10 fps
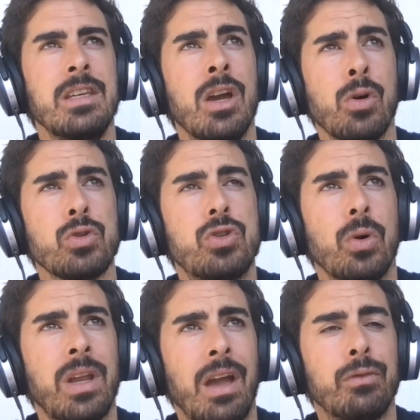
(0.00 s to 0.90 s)
E Os
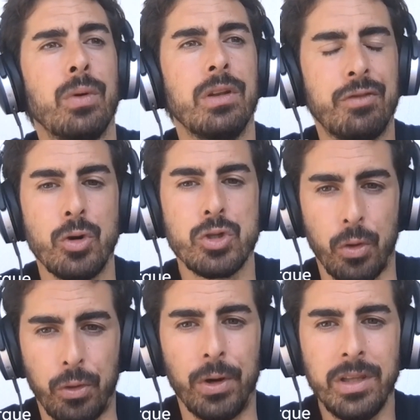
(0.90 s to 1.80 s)
don't have to enforce
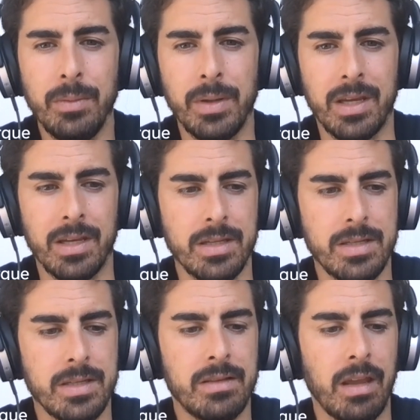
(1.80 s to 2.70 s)
authority
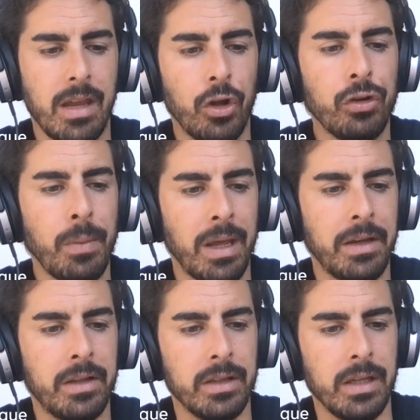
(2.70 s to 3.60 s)
because they
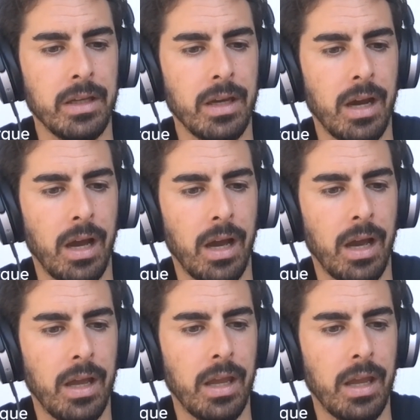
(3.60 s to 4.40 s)
automatically, uh,